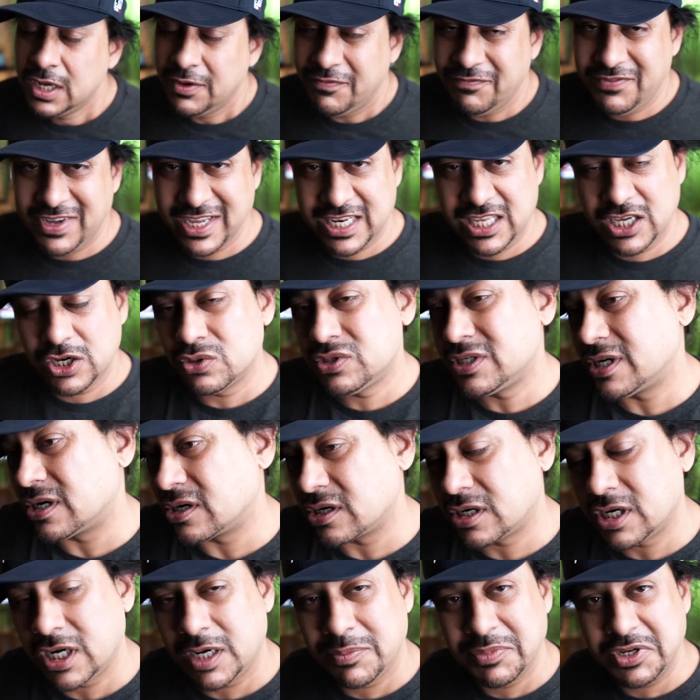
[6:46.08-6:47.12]
videos that are
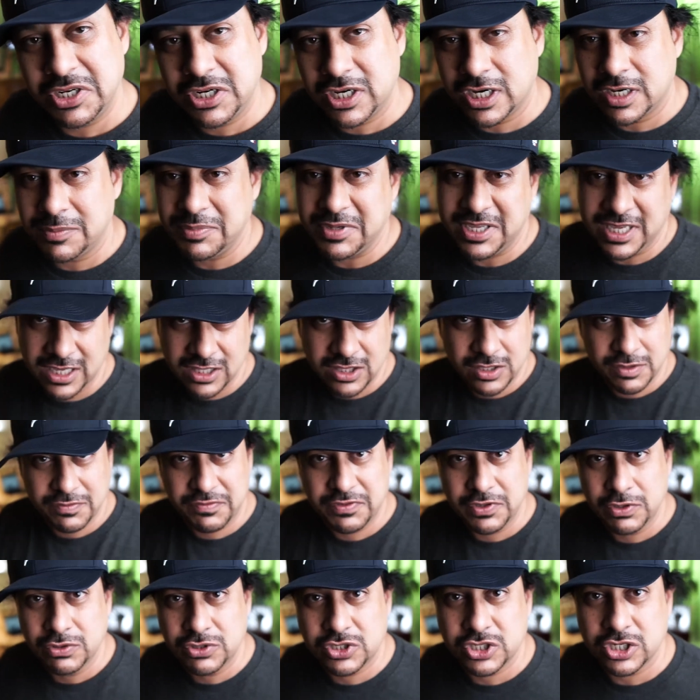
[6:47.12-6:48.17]
coming up in the
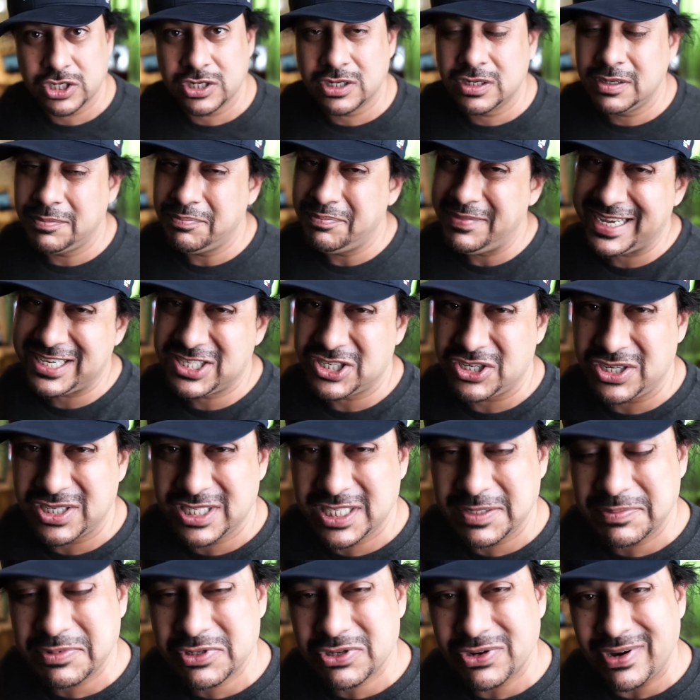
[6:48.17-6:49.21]
future. Make sure to
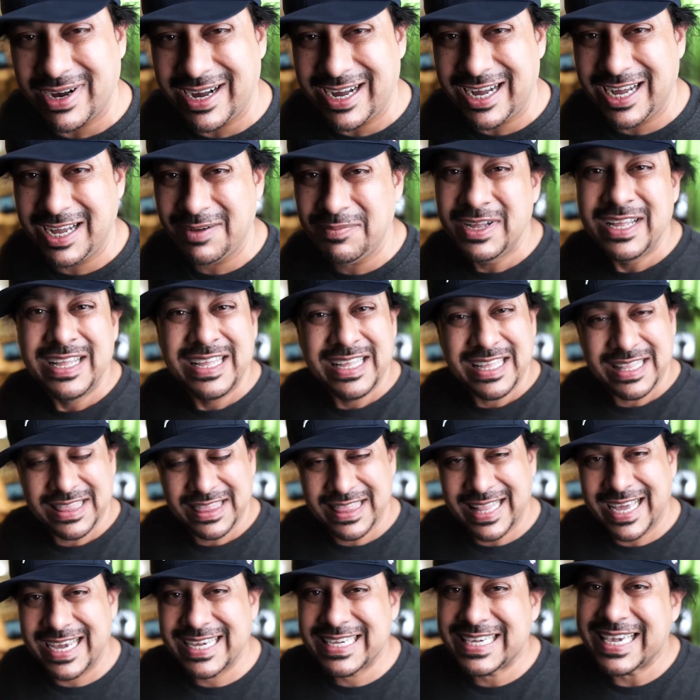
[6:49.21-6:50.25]
subscribe,
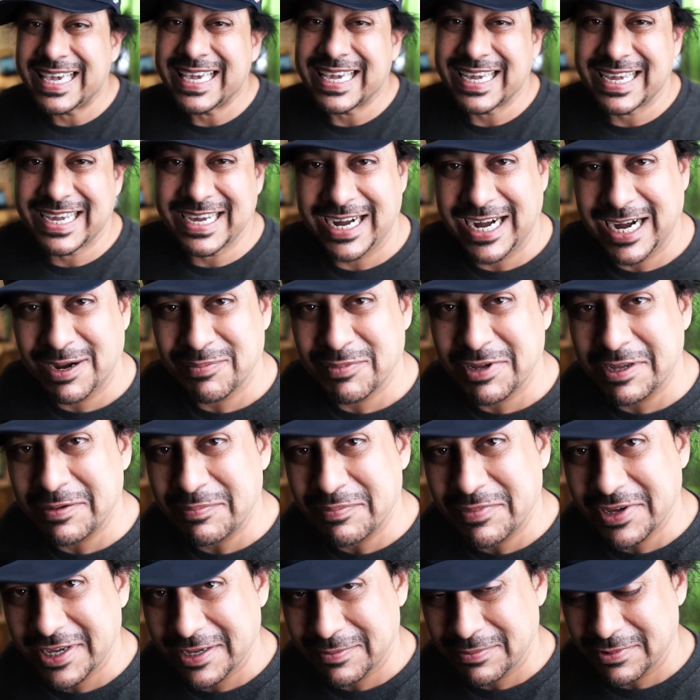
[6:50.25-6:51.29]
like, and comment,
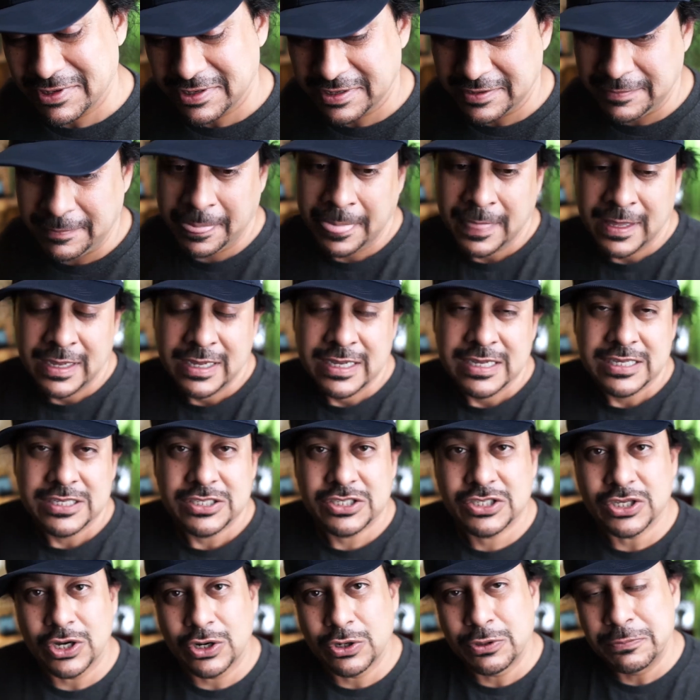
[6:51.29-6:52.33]
baby.
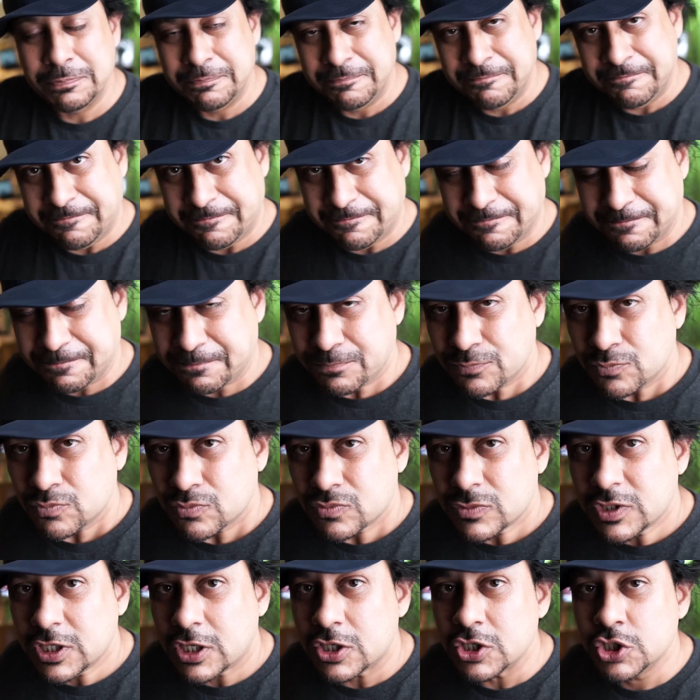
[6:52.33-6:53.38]
So
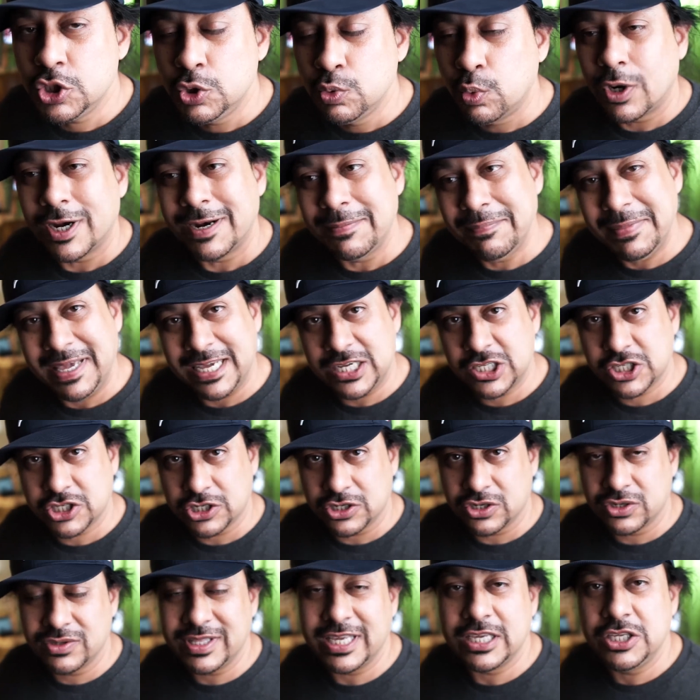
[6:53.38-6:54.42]
you want to make
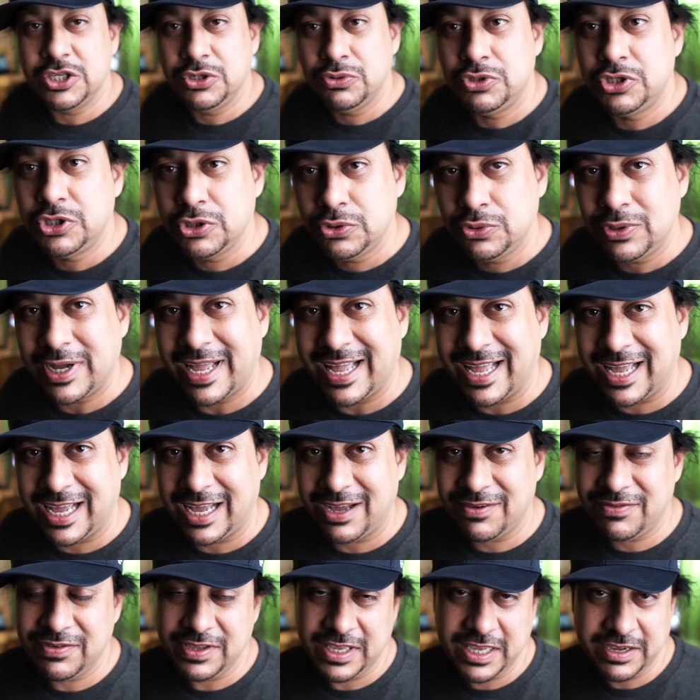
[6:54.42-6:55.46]
sure that you do
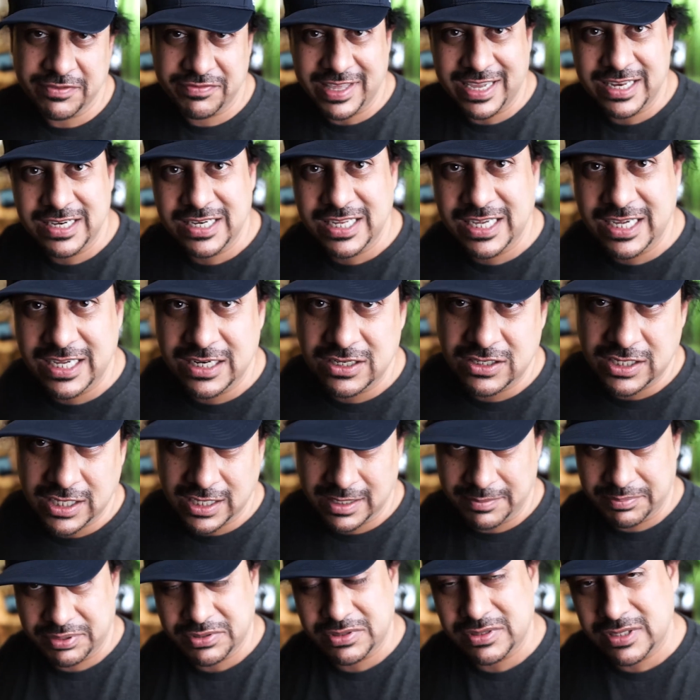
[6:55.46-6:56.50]
have, if they need
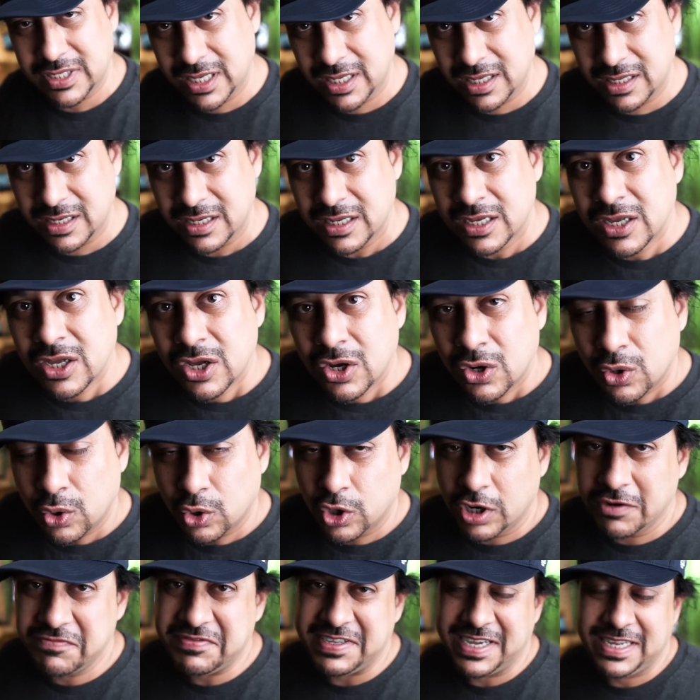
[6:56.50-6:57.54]
10%,
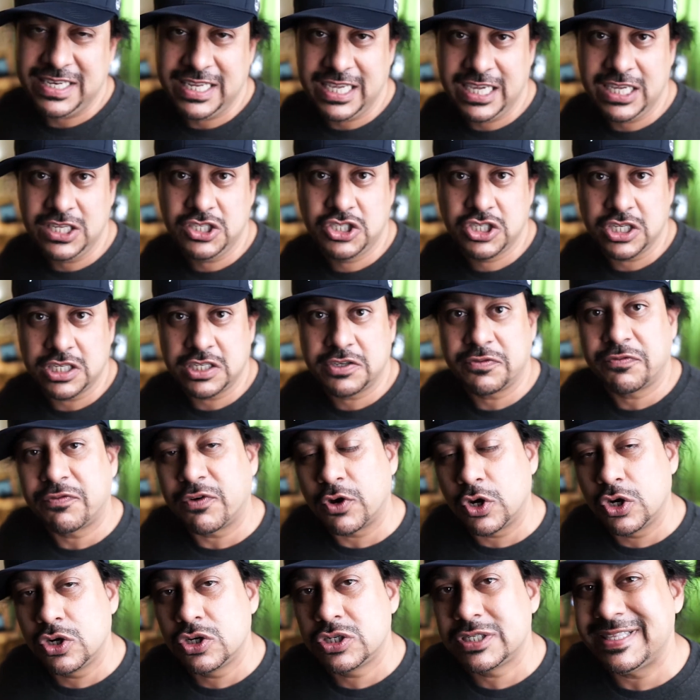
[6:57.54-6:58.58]
or if they need just
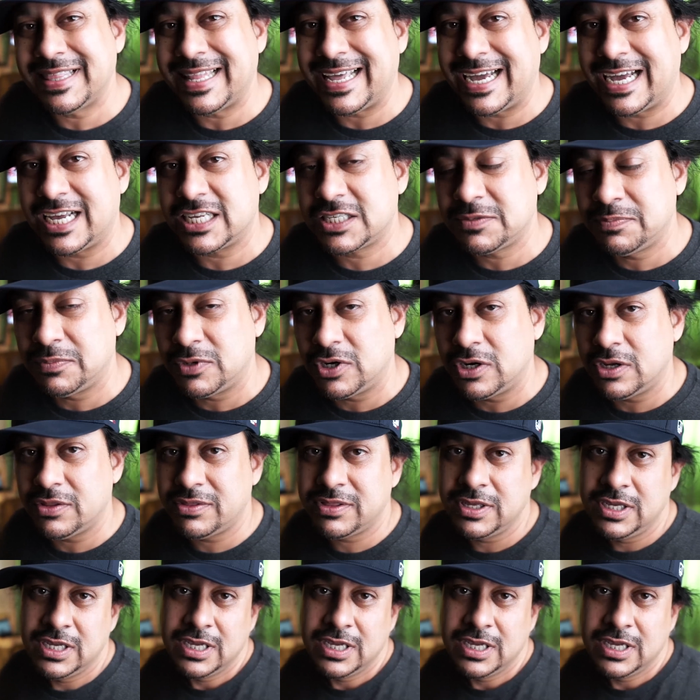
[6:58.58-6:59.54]
first, last month,